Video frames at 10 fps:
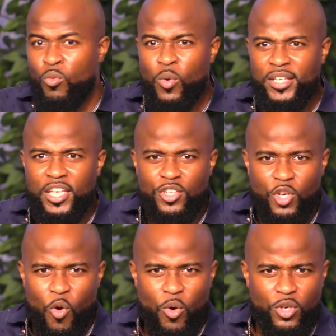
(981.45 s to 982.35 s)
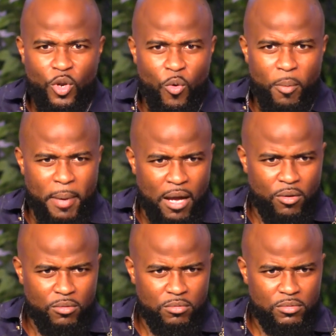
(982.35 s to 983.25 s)
what did Noah know
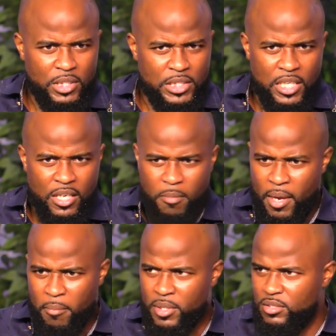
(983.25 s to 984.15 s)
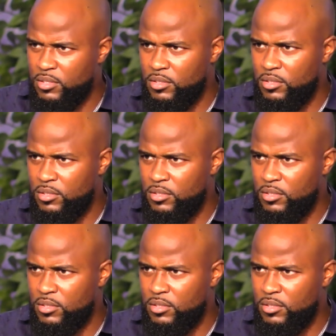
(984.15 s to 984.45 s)
about the Ten Commandments?